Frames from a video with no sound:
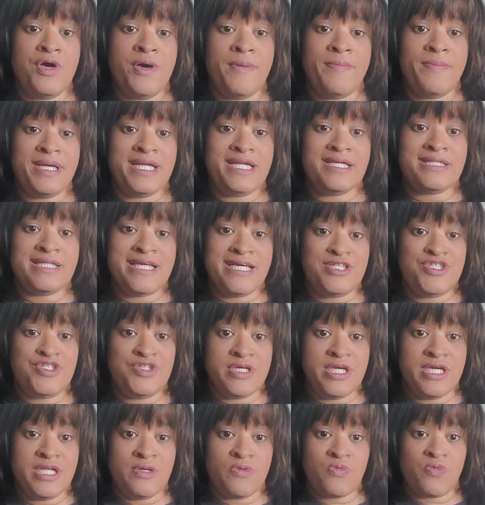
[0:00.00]
But unless you
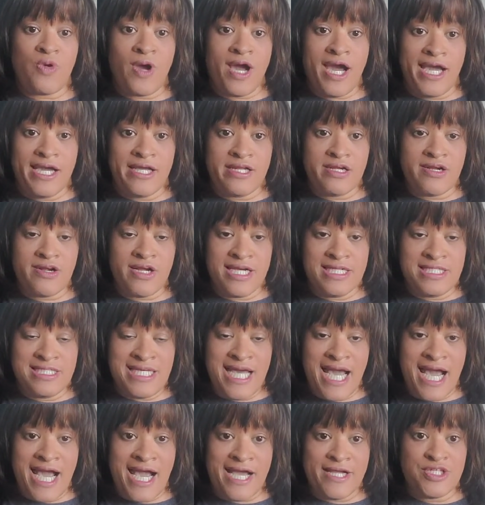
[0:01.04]
get a rider
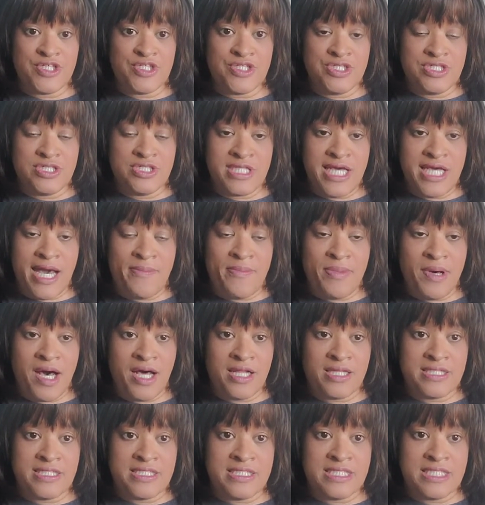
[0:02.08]
attached to that
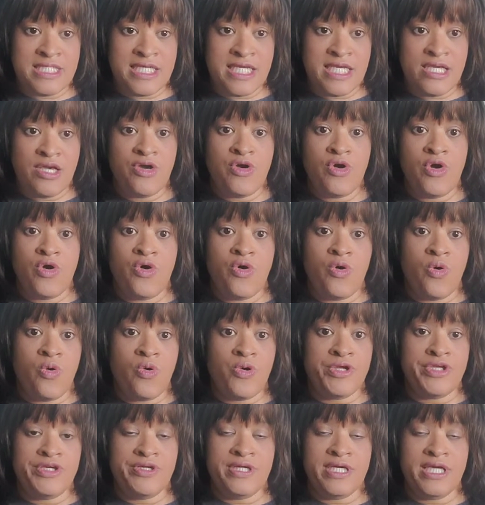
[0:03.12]
policy
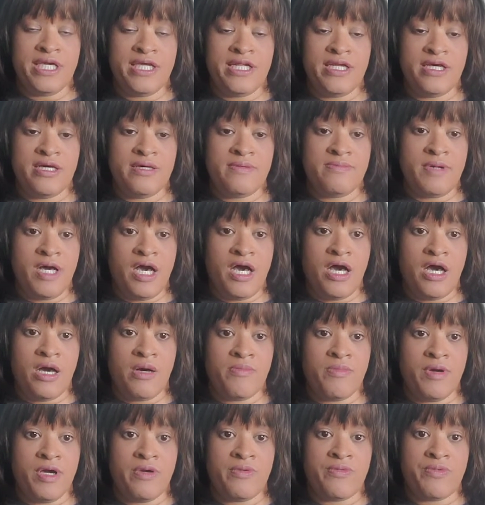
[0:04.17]
or you get a,
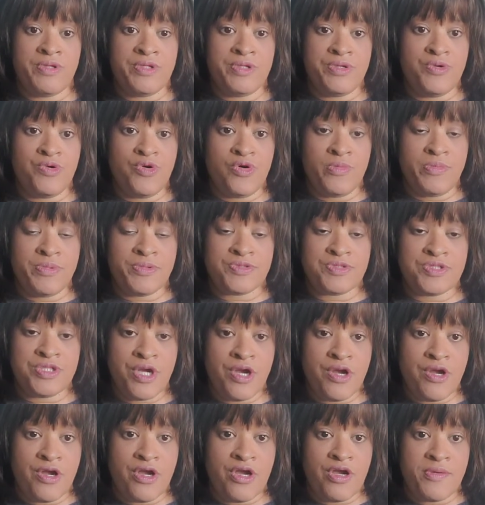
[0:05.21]
um, a renewable
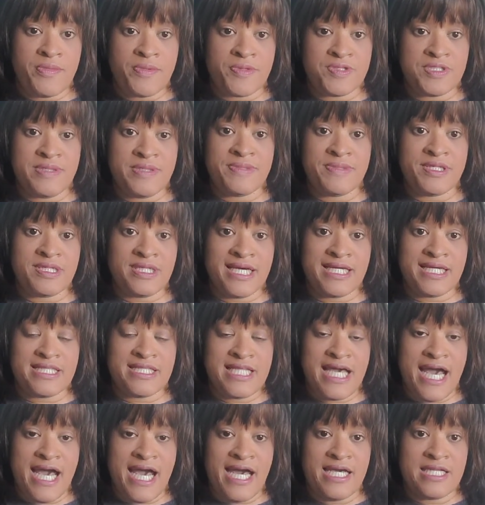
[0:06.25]
term or something like
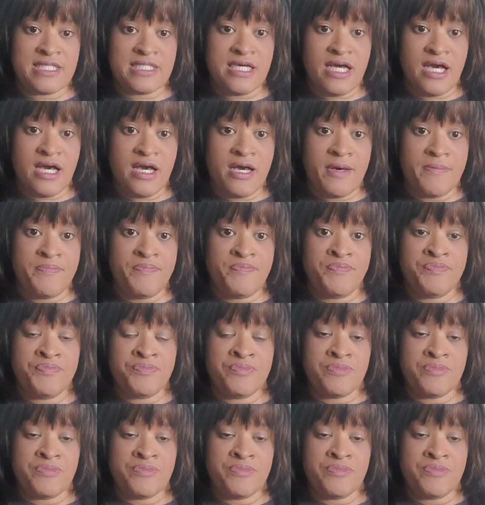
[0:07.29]
that, um,